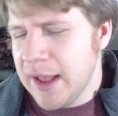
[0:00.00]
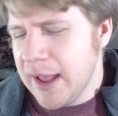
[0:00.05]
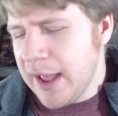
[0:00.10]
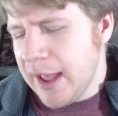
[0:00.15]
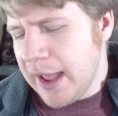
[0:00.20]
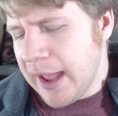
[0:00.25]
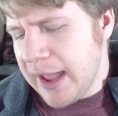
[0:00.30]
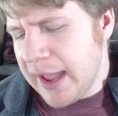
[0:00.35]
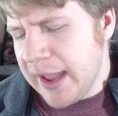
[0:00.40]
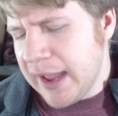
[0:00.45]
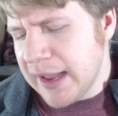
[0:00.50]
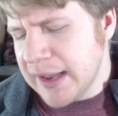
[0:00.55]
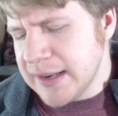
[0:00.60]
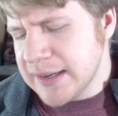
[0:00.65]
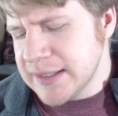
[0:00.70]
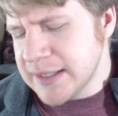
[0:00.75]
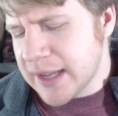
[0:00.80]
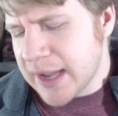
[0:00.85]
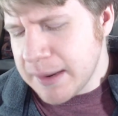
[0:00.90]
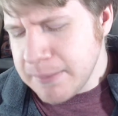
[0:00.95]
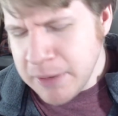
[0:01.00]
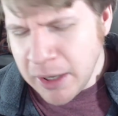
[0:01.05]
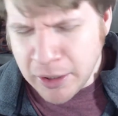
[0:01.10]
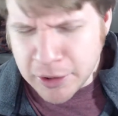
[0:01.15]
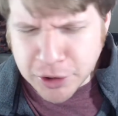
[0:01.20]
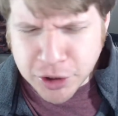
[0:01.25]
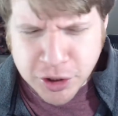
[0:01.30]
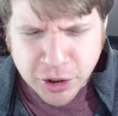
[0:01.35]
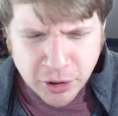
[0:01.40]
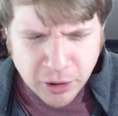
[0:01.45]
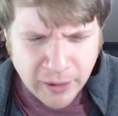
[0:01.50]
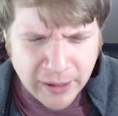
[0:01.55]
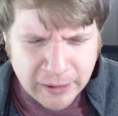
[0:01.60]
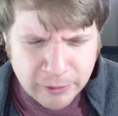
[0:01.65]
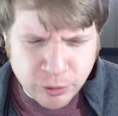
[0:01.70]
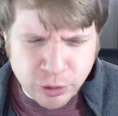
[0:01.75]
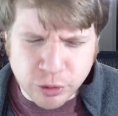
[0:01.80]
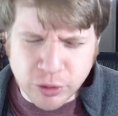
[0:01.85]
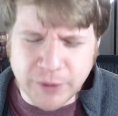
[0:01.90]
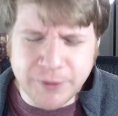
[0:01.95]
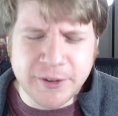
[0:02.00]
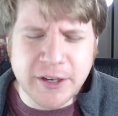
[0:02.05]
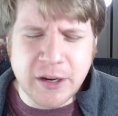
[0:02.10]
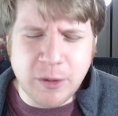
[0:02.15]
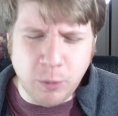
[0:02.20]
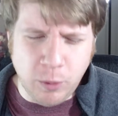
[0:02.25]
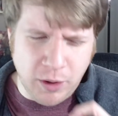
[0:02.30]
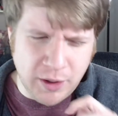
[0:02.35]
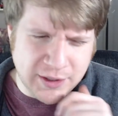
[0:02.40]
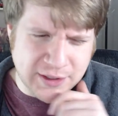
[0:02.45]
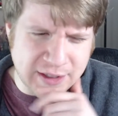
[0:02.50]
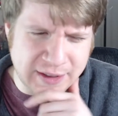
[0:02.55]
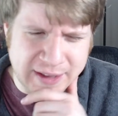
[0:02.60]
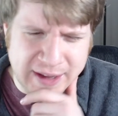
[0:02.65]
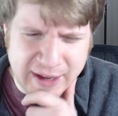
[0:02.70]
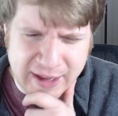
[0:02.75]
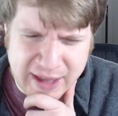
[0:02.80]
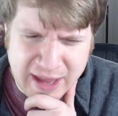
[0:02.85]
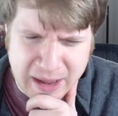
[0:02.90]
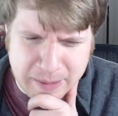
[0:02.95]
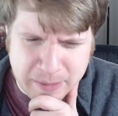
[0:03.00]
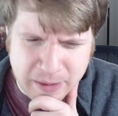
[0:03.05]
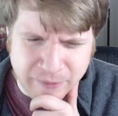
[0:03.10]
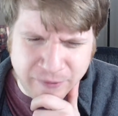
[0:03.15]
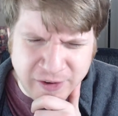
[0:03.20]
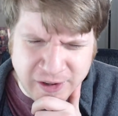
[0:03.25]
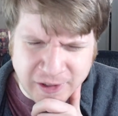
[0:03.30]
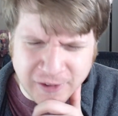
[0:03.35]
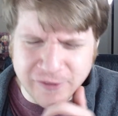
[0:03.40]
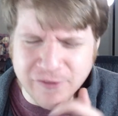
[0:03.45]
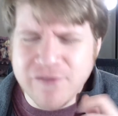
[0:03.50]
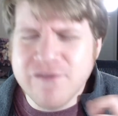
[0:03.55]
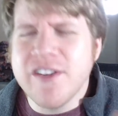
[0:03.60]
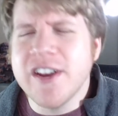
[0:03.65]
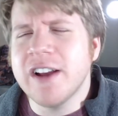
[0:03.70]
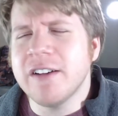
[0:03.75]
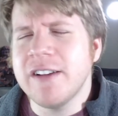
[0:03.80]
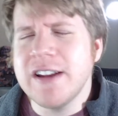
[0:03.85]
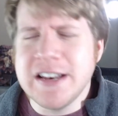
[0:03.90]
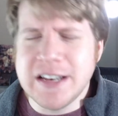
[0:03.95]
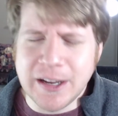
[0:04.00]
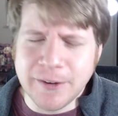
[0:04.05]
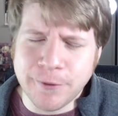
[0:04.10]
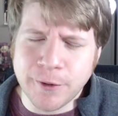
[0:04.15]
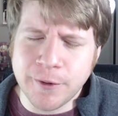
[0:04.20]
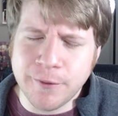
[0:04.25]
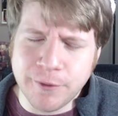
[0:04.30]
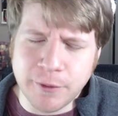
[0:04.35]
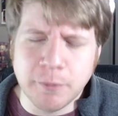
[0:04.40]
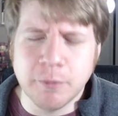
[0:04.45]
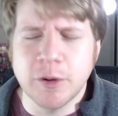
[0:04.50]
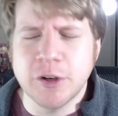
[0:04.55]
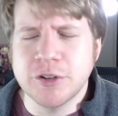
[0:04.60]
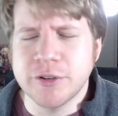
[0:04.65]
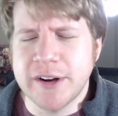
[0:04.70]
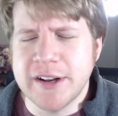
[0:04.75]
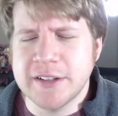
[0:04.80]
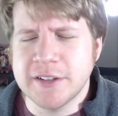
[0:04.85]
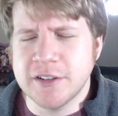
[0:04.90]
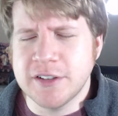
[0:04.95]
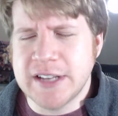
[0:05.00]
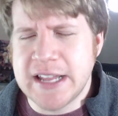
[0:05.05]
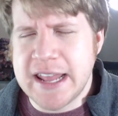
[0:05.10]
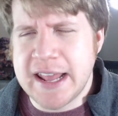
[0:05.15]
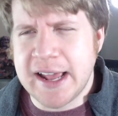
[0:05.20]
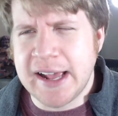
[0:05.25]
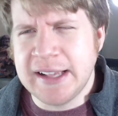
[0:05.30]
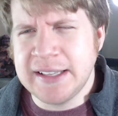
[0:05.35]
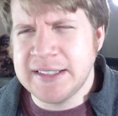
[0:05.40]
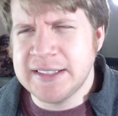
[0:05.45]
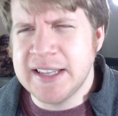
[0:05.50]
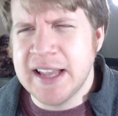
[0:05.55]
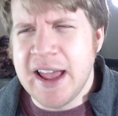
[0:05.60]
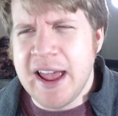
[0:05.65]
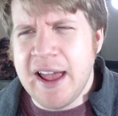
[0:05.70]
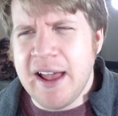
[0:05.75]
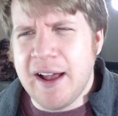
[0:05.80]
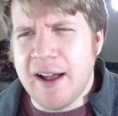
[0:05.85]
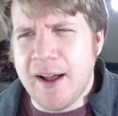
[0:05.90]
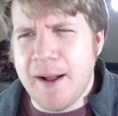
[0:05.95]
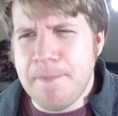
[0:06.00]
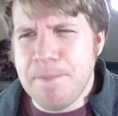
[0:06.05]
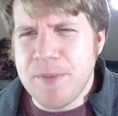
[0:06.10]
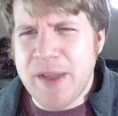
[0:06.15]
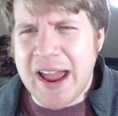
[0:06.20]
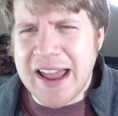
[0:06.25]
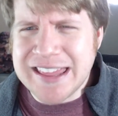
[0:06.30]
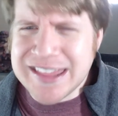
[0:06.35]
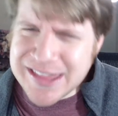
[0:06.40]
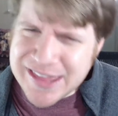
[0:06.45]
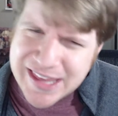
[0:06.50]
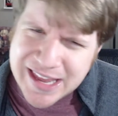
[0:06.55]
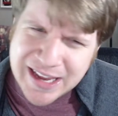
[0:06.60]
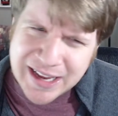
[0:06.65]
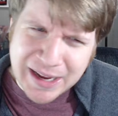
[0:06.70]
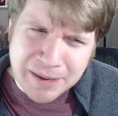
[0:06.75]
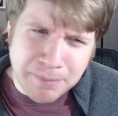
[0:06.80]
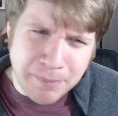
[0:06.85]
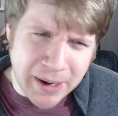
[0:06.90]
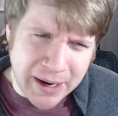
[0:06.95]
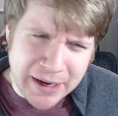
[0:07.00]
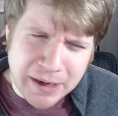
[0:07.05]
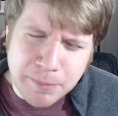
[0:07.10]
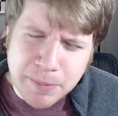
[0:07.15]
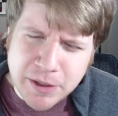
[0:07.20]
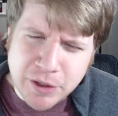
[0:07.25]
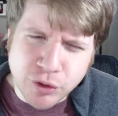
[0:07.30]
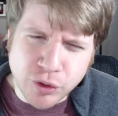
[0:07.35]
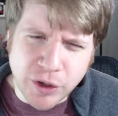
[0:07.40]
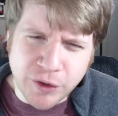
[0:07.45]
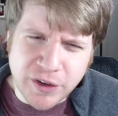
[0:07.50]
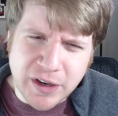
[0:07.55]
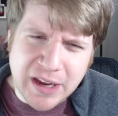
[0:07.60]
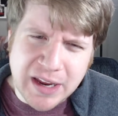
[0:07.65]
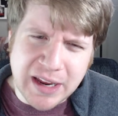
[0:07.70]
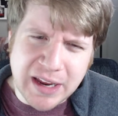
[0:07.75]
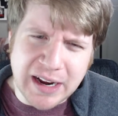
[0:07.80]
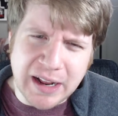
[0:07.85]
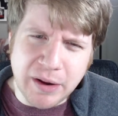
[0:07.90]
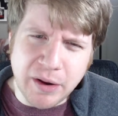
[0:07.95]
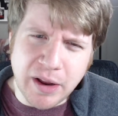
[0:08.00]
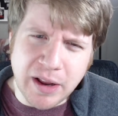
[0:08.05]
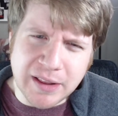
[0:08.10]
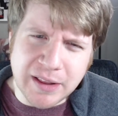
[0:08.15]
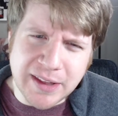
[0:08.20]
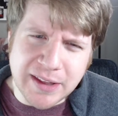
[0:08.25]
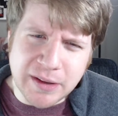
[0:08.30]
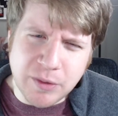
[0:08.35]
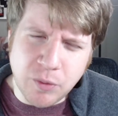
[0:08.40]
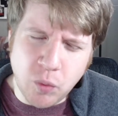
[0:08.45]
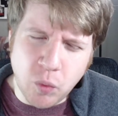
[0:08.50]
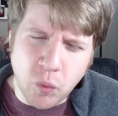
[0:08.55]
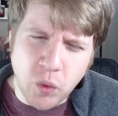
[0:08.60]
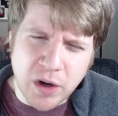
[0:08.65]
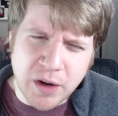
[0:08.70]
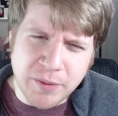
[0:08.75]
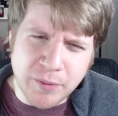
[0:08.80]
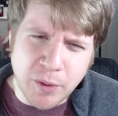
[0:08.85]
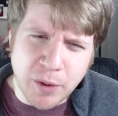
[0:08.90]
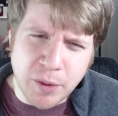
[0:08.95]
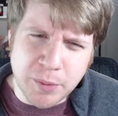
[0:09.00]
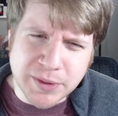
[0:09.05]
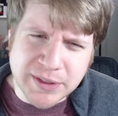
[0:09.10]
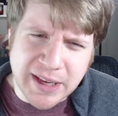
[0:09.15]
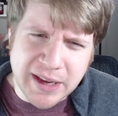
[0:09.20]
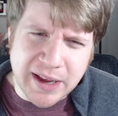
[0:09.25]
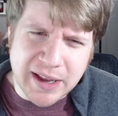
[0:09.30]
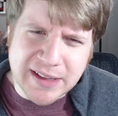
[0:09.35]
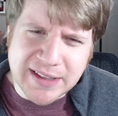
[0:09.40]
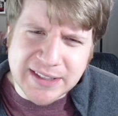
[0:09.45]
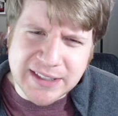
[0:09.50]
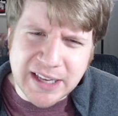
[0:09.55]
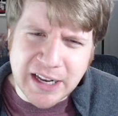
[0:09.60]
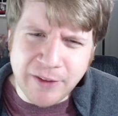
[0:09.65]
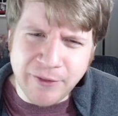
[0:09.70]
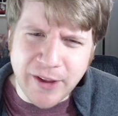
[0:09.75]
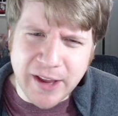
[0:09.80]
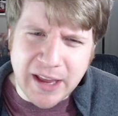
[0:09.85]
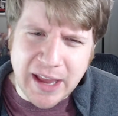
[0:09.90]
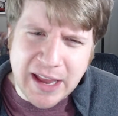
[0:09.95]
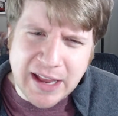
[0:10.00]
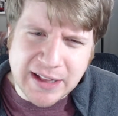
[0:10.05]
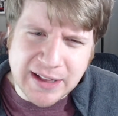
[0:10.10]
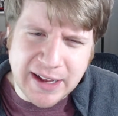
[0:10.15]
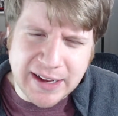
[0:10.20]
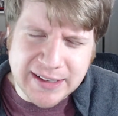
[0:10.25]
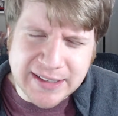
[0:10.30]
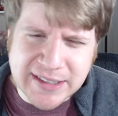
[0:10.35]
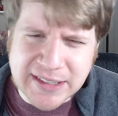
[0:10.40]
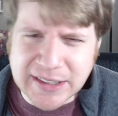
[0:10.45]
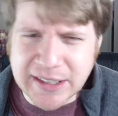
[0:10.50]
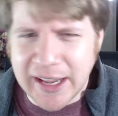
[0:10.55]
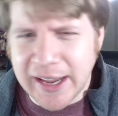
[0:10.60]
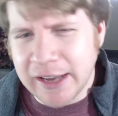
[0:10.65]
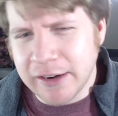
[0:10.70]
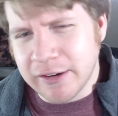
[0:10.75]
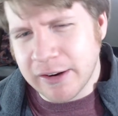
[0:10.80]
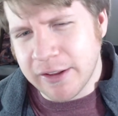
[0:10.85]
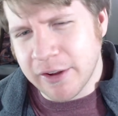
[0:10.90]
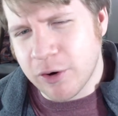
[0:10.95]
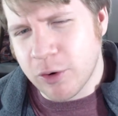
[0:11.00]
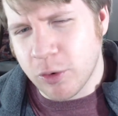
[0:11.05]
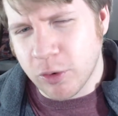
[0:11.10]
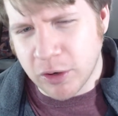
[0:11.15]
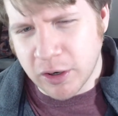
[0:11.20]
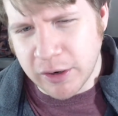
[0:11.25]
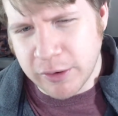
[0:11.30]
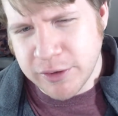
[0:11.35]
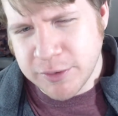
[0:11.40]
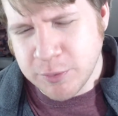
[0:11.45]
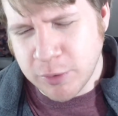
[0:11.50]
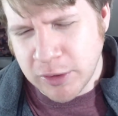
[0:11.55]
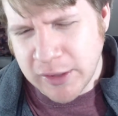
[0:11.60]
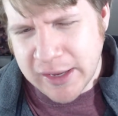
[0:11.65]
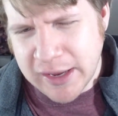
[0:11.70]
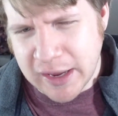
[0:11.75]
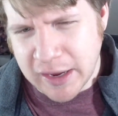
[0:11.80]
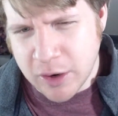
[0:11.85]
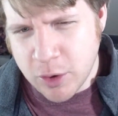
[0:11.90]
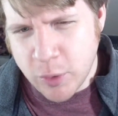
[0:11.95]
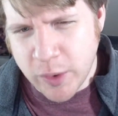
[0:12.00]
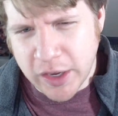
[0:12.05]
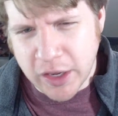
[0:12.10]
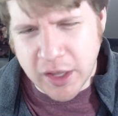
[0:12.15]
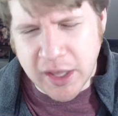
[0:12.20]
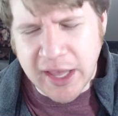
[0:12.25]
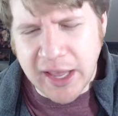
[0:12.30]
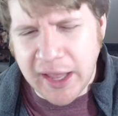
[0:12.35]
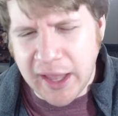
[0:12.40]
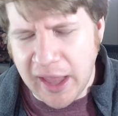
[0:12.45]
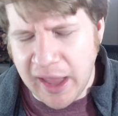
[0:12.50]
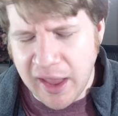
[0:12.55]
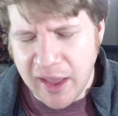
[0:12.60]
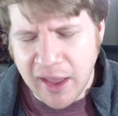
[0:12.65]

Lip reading: And I'm not sure how drifting works in that game. It feels very different from Ridge Racer DS. I think I might have been drifting, and it was like, instead of like a slider on the corner, it was more like a quick cut.